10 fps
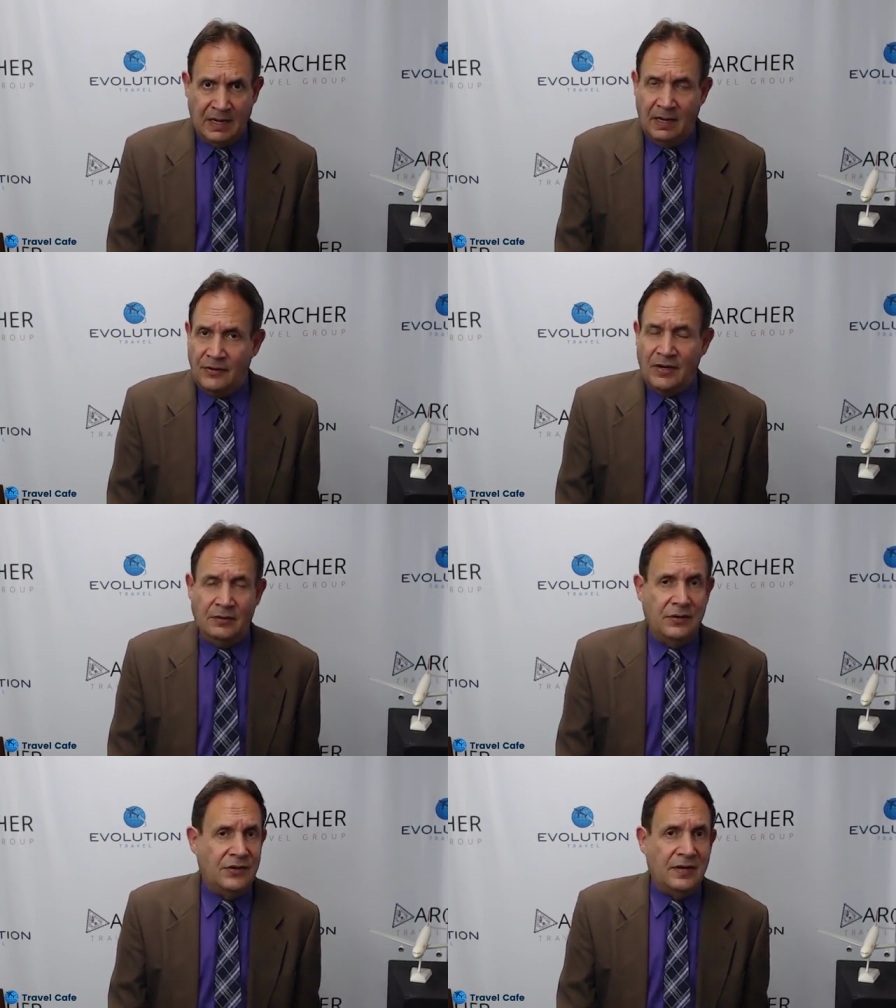so
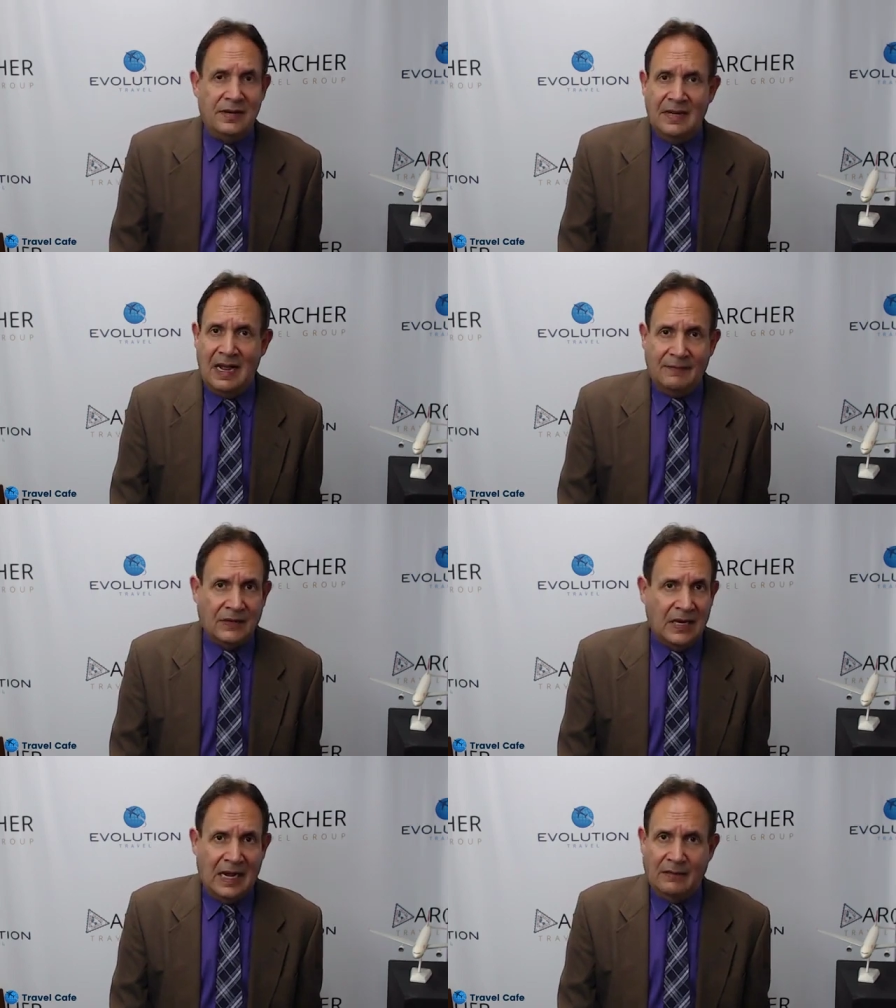you should
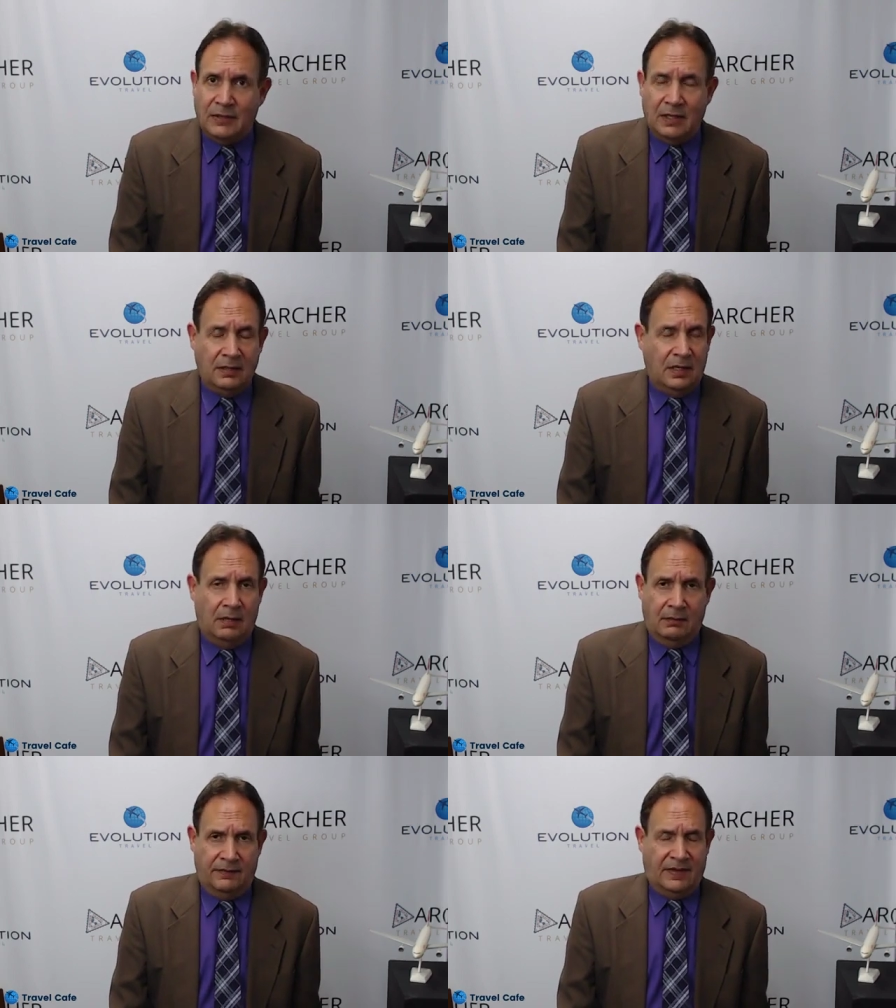never ever you
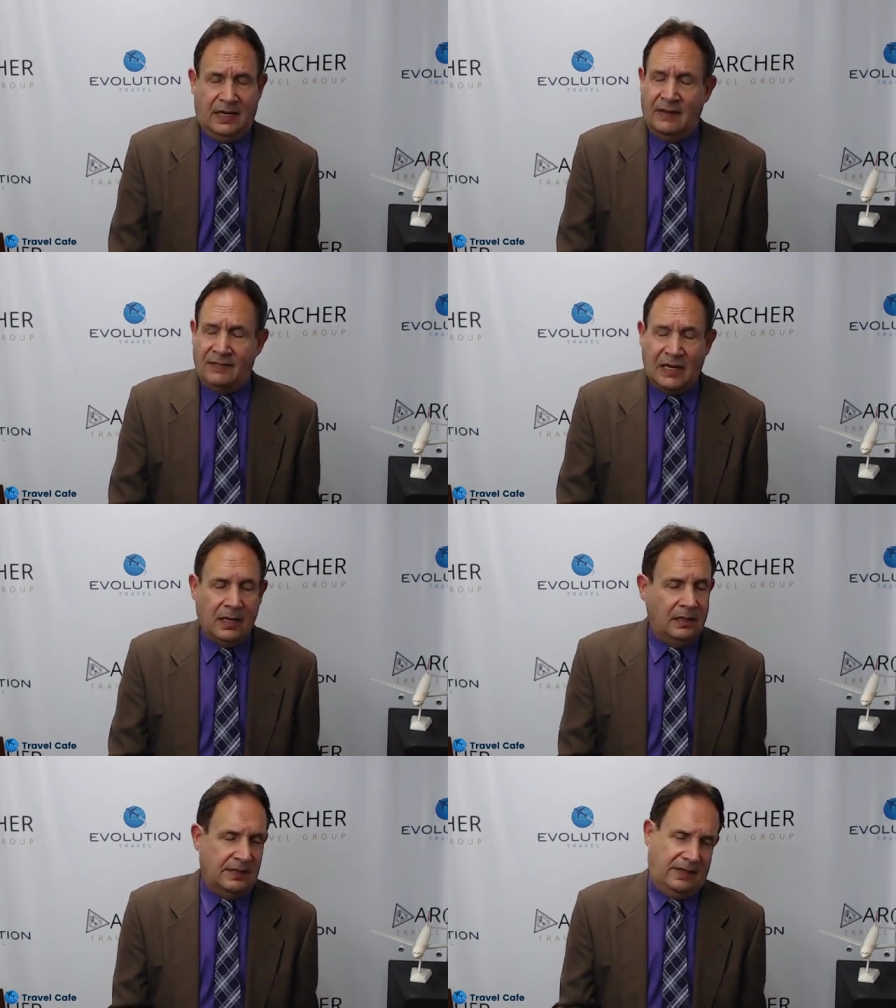know if the, if the
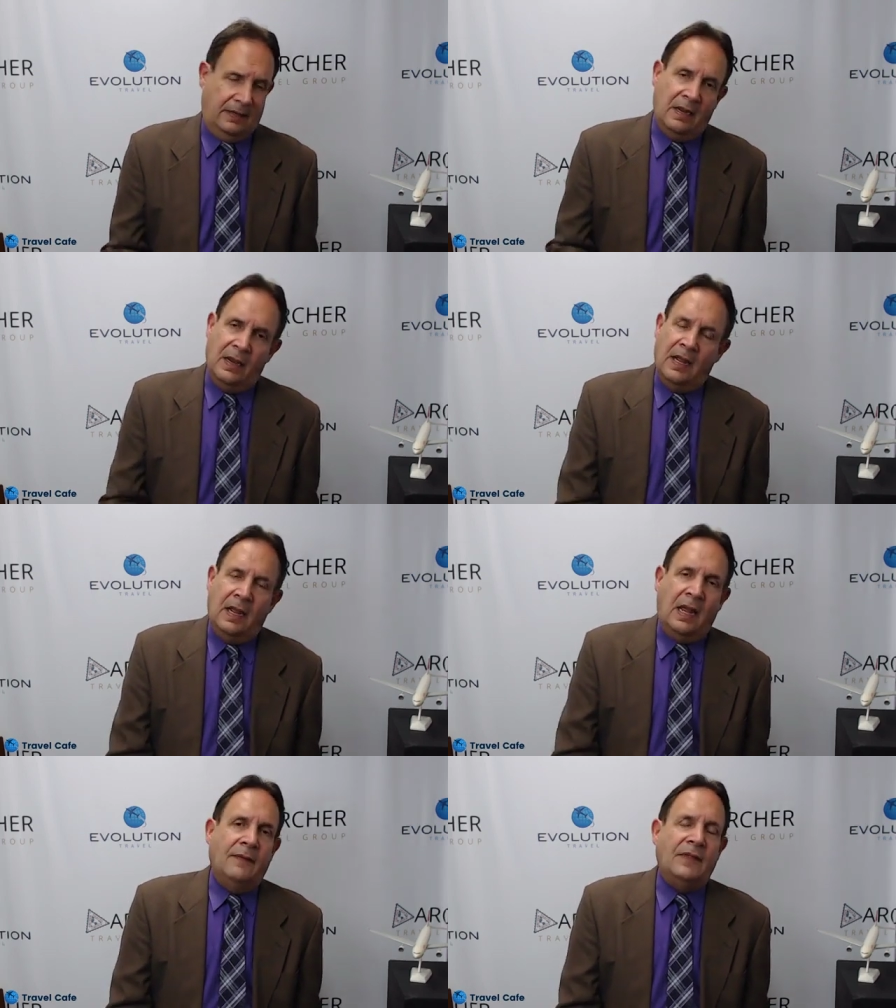listen
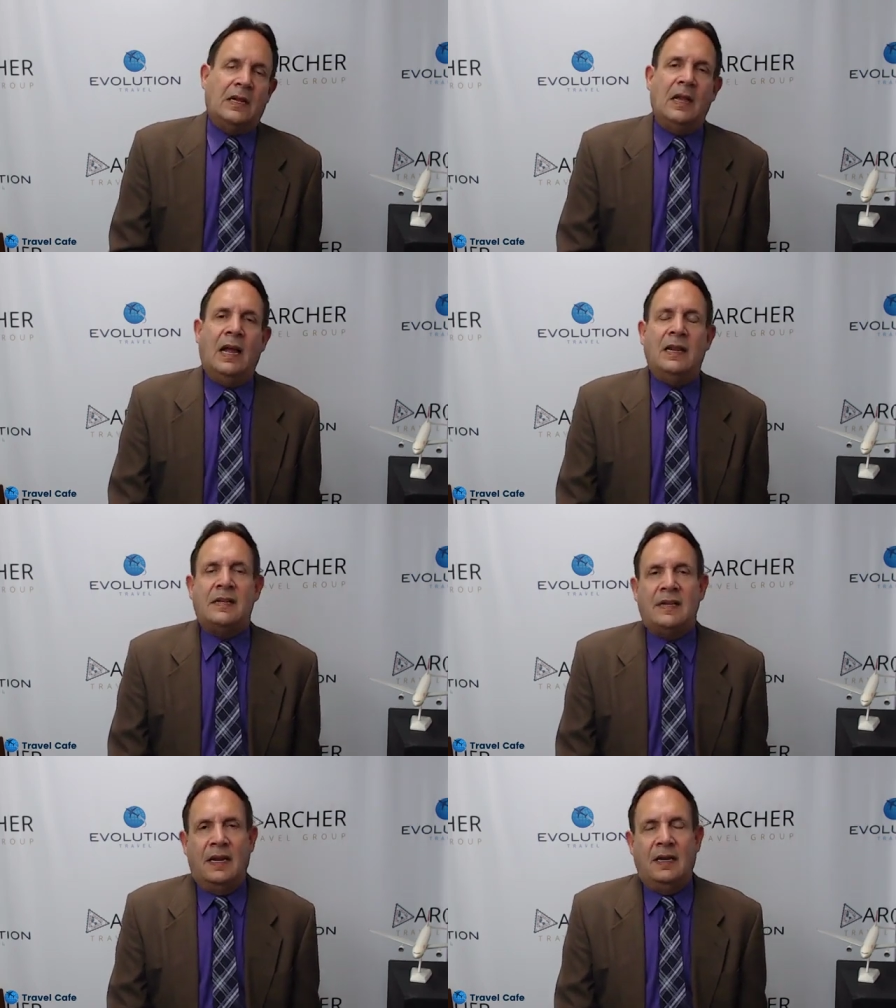if the client's
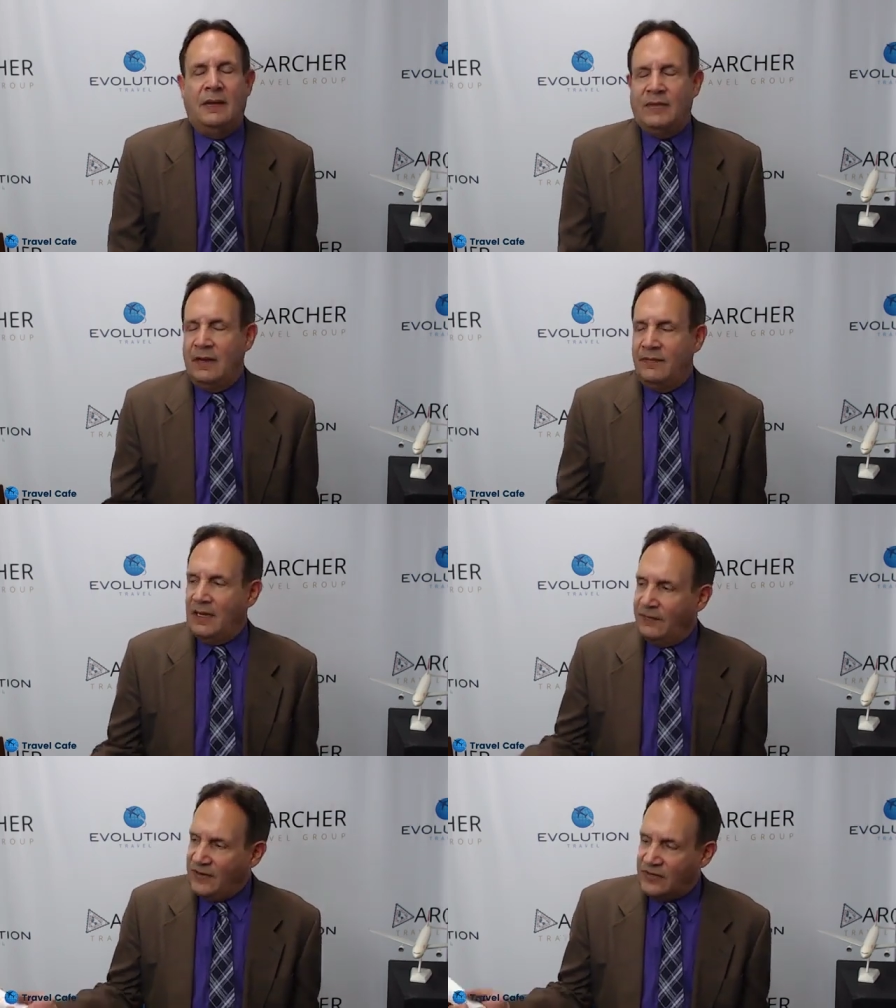saying if, if,
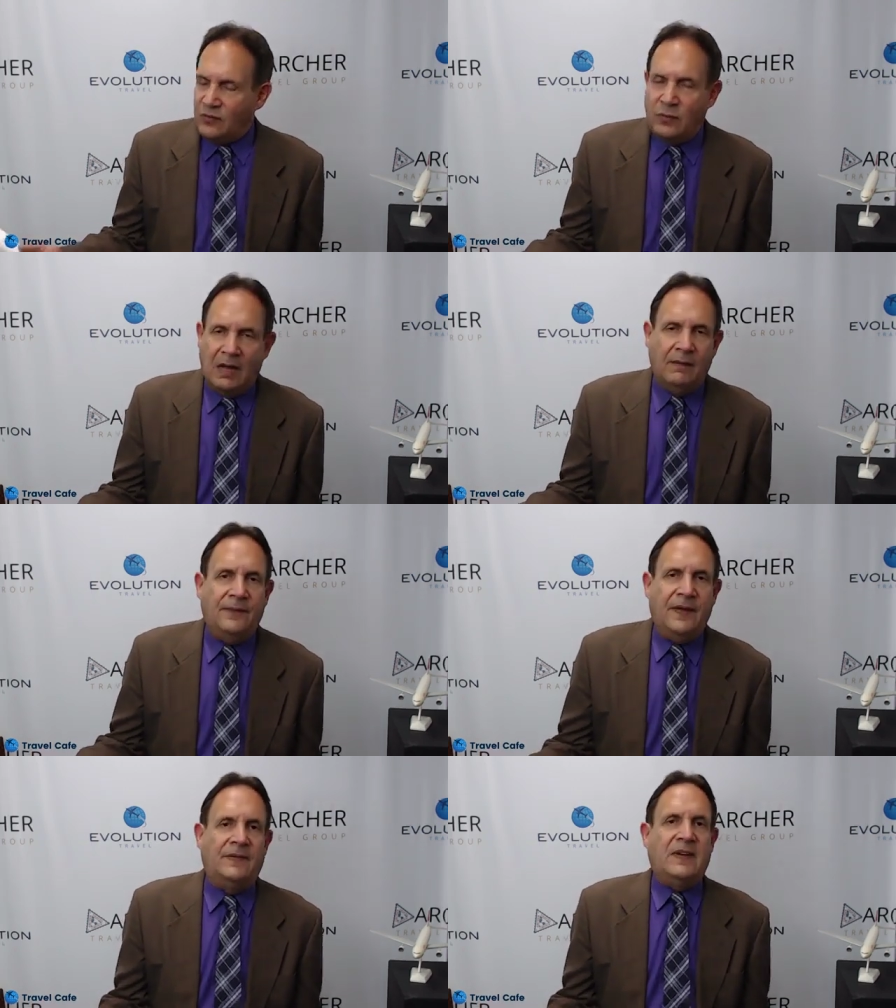if it's
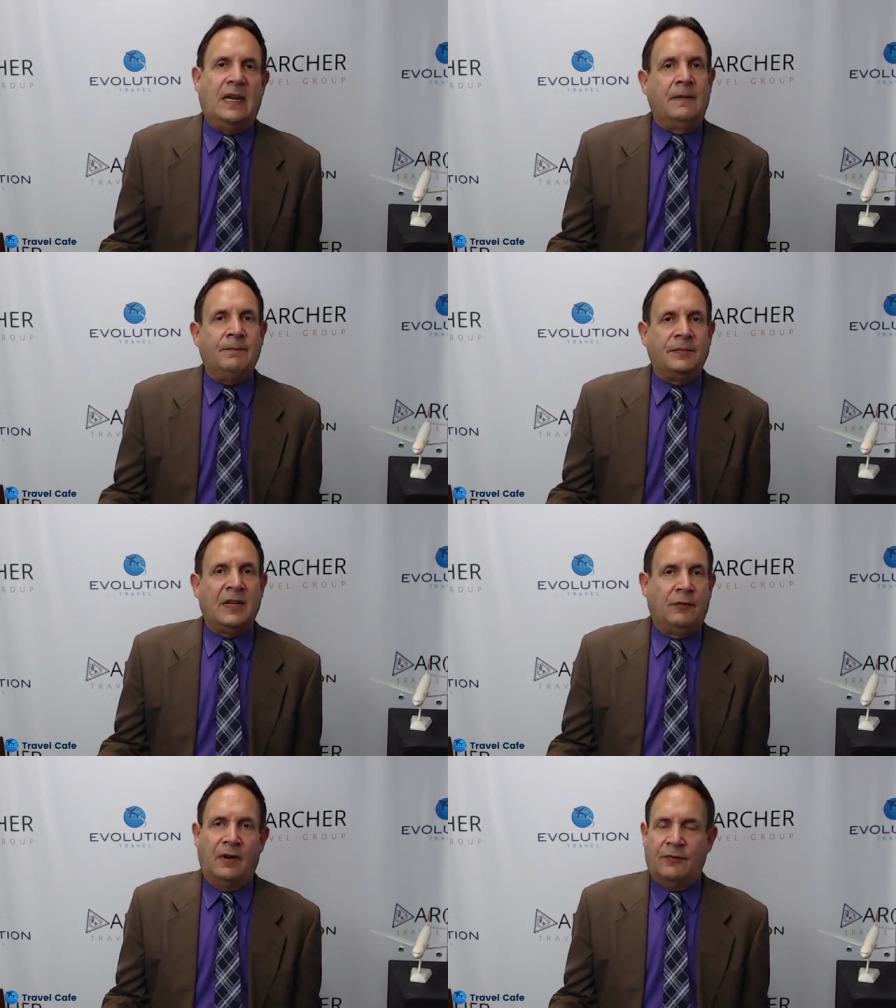1250
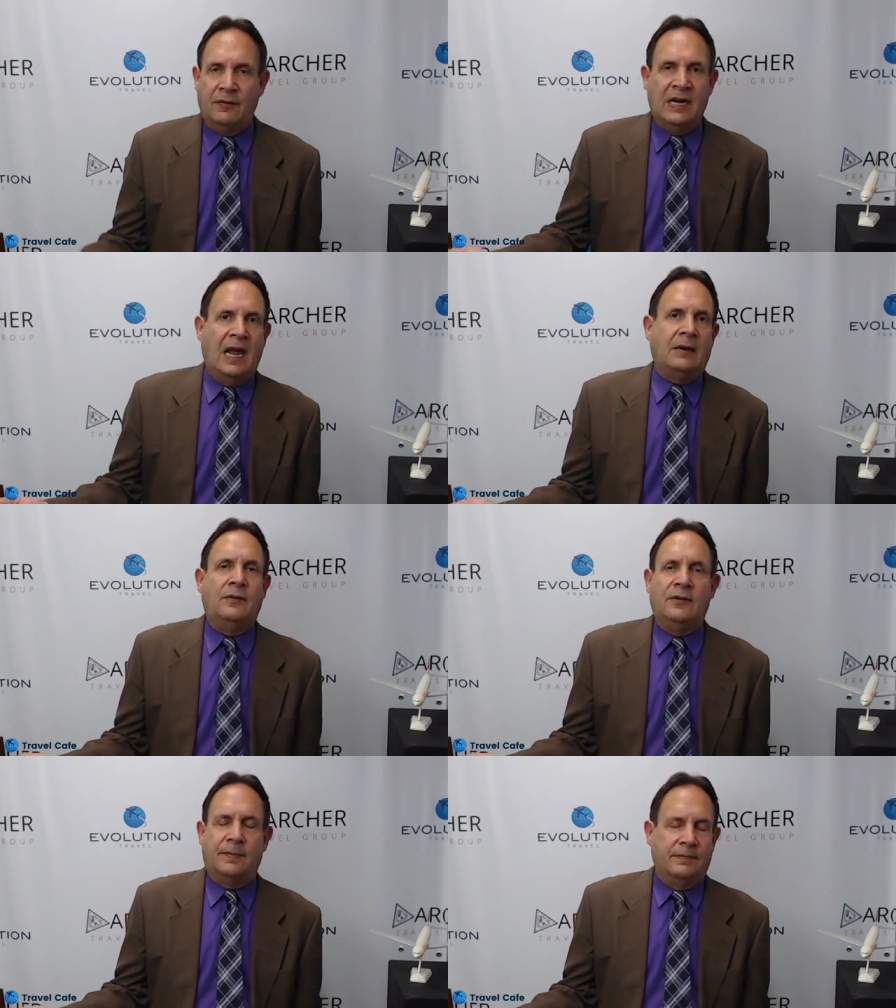for a three night
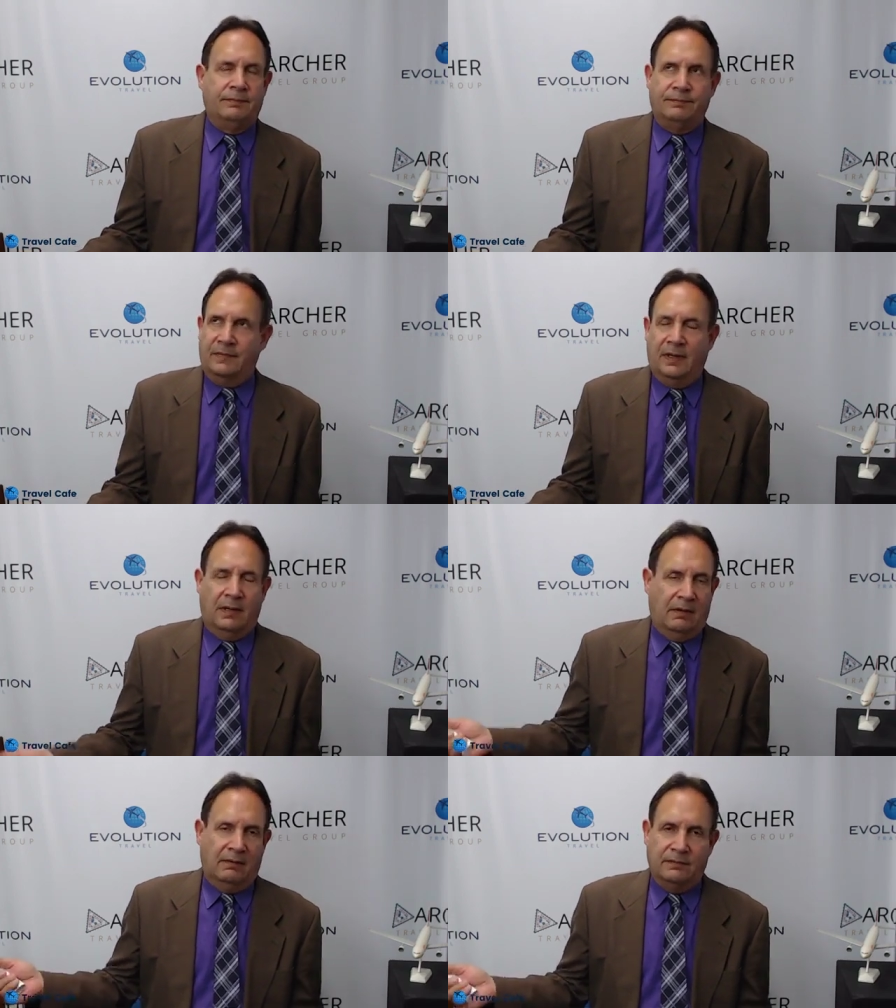cruise you
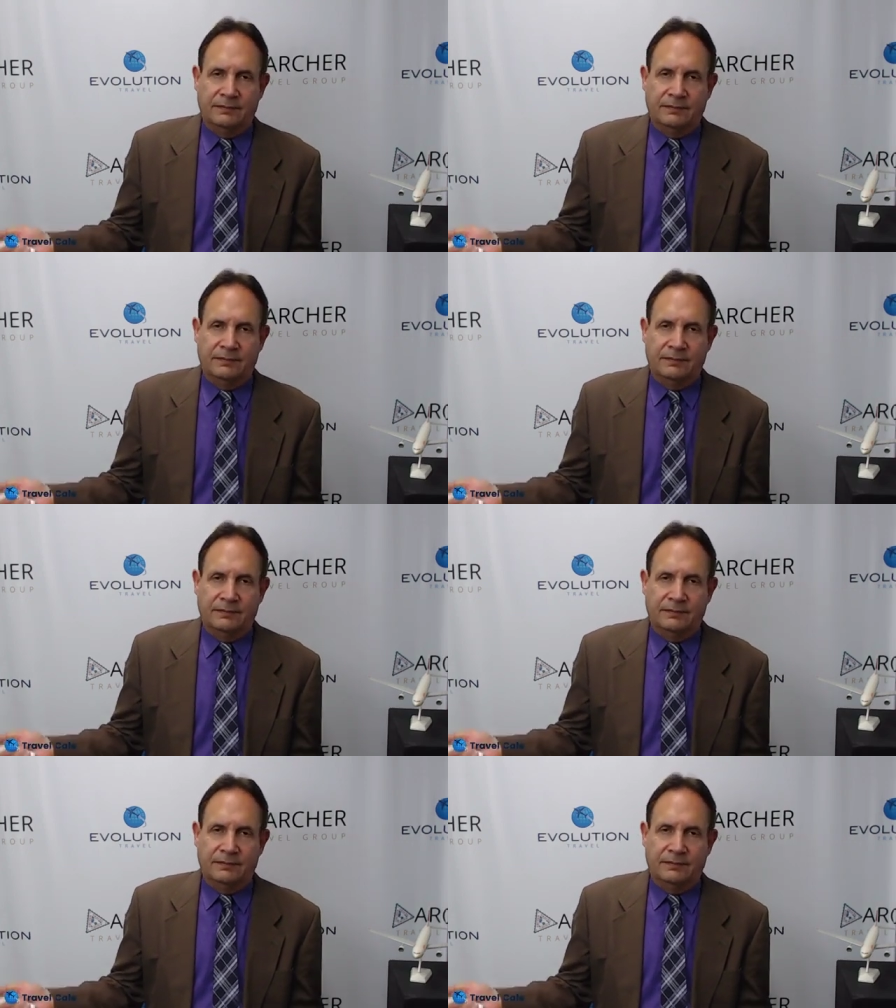know